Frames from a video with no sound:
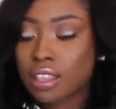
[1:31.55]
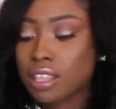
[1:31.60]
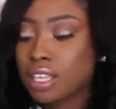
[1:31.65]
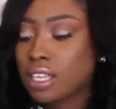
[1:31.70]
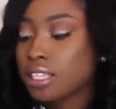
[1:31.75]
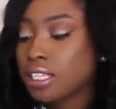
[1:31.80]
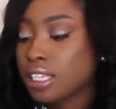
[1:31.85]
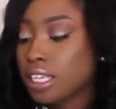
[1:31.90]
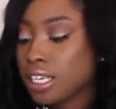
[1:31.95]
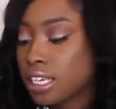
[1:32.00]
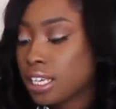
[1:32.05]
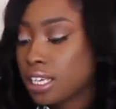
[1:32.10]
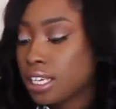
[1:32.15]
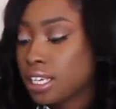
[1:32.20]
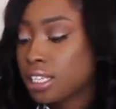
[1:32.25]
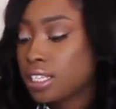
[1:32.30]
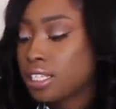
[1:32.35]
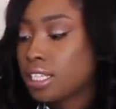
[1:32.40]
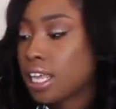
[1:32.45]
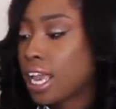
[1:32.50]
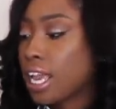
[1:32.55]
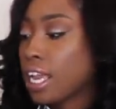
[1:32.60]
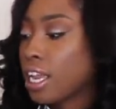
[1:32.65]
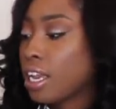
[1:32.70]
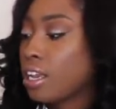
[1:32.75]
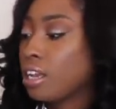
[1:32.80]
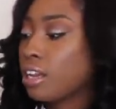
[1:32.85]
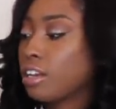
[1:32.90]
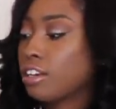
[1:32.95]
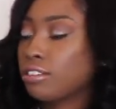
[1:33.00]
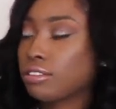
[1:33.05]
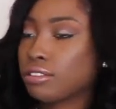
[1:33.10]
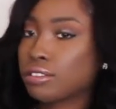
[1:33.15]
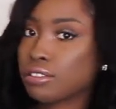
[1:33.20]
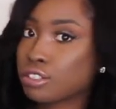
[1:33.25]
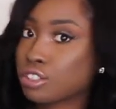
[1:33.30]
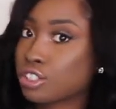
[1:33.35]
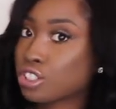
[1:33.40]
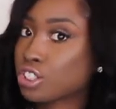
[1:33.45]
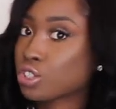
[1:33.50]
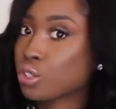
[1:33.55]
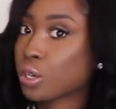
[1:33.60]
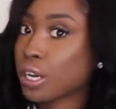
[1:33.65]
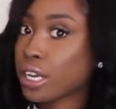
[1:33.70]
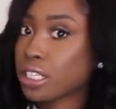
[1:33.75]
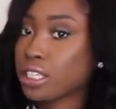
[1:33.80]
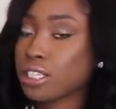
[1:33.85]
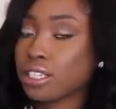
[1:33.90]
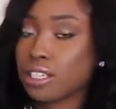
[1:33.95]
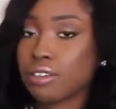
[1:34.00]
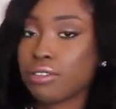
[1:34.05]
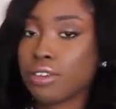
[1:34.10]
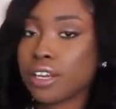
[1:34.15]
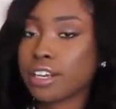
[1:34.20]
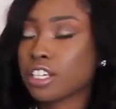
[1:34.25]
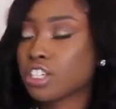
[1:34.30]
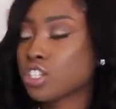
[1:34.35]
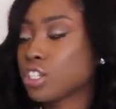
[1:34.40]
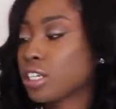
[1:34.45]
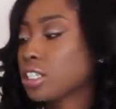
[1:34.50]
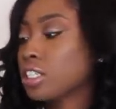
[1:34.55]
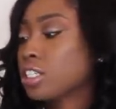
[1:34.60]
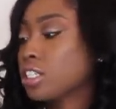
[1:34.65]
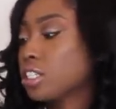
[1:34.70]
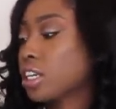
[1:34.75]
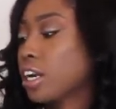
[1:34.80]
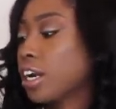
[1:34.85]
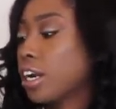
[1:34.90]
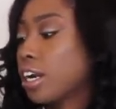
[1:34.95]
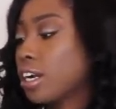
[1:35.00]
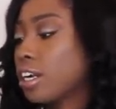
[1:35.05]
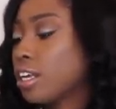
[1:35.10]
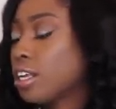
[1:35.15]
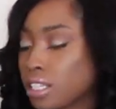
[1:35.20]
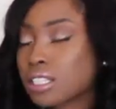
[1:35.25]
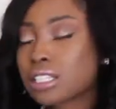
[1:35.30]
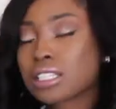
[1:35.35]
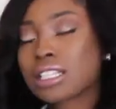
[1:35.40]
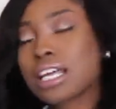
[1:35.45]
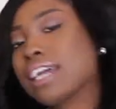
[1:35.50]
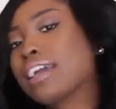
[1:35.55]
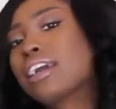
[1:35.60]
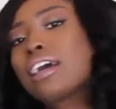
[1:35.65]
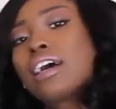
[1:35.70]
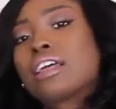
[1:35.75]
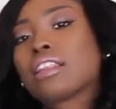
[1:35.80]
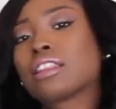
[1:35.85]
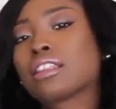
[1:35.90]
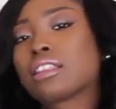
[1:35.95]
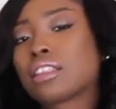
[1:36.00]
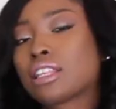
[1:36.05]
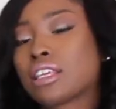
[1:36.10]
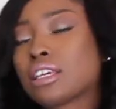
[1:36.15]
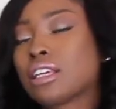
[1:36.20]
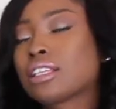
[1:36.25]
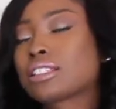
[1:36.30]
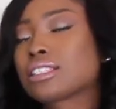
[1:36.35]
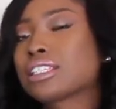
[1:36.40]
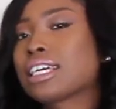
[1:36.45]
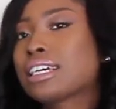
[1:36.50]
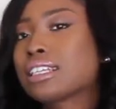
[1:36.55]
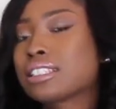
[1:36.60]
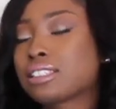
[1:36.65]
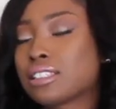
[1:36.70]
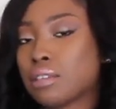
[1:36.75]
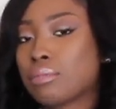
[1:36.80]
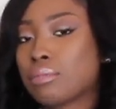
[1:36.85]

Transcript: This is a stretchy, very stretchy skirt. This is like a, it's like a